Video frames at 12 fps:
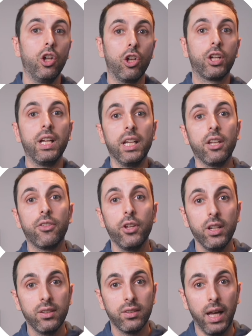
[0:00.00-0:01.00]
Looking at the
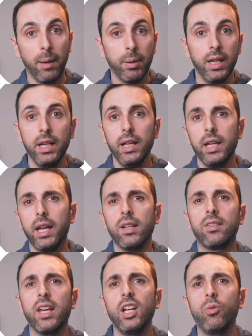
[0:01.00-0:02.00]
third step, it
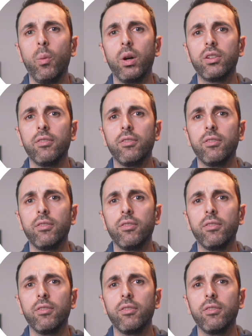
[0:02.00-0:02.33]
says we want